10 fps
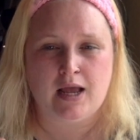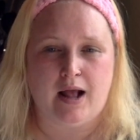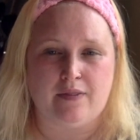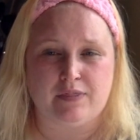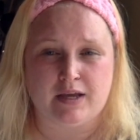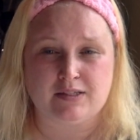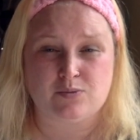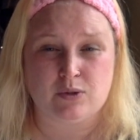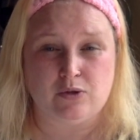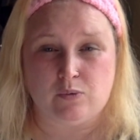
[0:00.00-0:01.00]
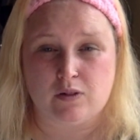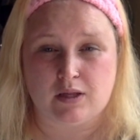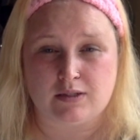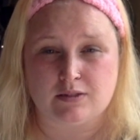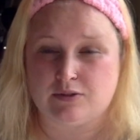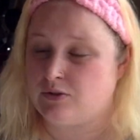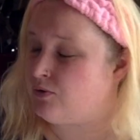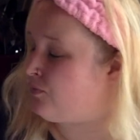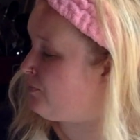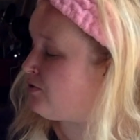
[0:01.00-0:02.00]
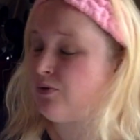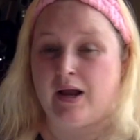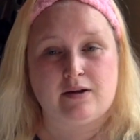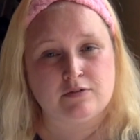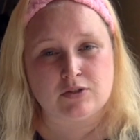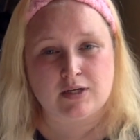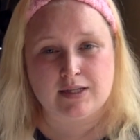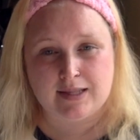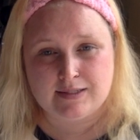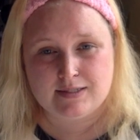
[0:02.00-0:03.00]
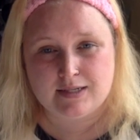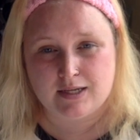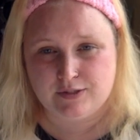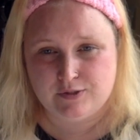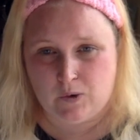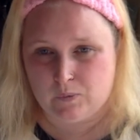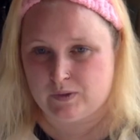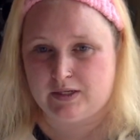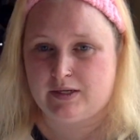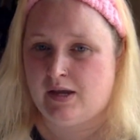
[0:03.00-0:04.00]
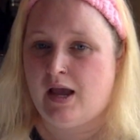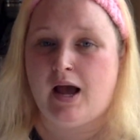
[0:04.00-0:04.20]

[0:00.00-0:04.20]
And that's what you would like to do. So after cleansing and toning,